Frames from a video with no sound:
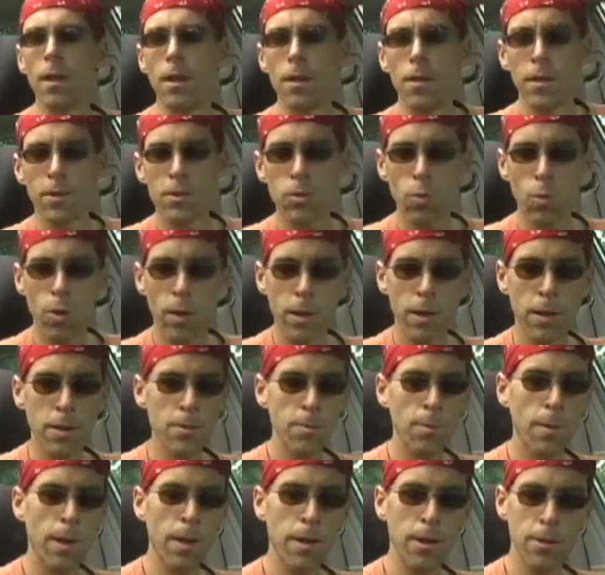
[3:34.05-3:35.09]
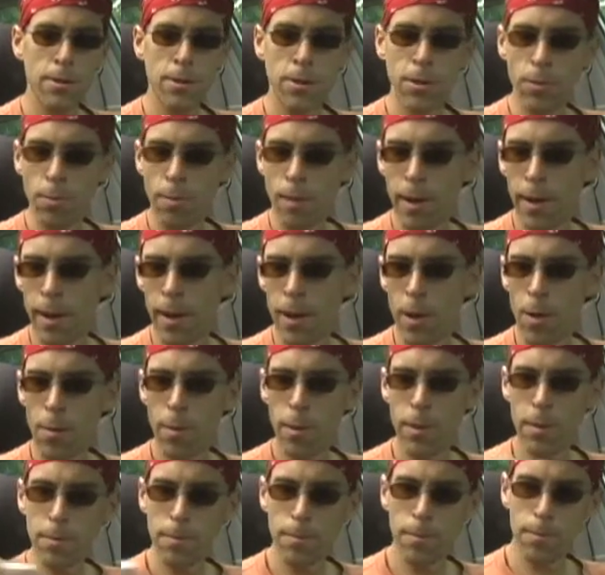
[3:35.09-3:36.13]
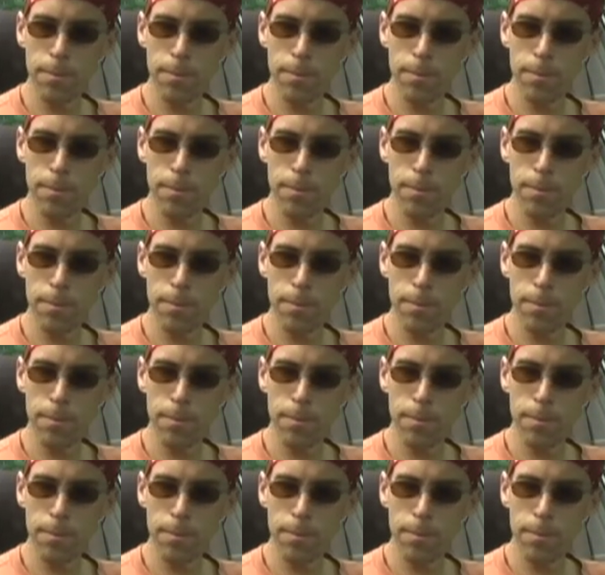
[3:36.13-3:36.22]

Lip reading: This one is mounted to my helmet.